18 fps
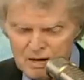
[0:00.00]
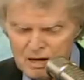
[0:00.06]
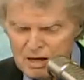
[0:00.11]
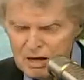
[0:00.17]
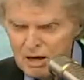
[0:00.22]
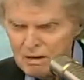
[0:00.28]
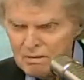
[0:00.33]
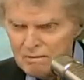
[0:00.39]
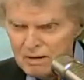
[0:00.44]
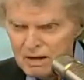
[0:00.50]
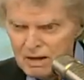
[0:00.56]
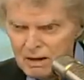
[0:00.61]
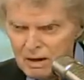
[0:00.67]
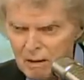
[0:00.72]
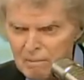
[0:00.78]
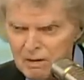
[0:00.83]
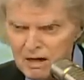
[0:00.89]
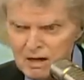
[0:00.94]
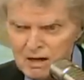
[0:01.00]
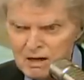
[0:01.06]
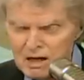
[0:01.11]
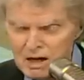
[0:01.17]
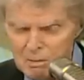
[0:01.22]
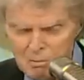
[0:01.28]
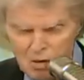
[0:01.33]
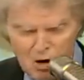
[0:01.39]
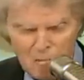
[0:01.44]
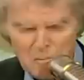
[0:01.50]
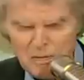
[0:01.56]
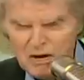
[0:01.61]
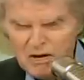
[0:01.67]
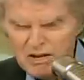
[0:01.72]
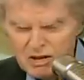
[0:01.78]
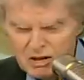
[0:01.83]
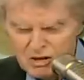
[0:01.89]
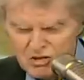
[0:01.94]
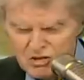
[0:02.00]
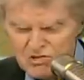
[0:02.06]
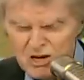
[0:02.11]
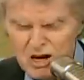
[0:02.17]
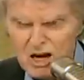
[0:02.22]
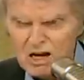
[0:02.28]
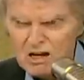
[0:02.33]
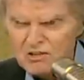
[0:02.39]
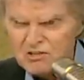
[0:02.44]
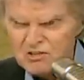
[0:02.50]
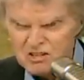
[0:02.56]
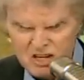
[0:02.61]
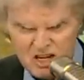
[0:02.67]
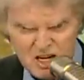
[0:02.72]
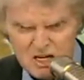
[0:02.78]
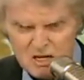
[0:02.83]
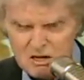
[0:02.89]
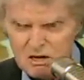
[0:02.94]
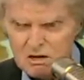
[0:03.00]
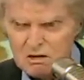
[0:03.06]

I mean, he get more booty than Charlie Sheen.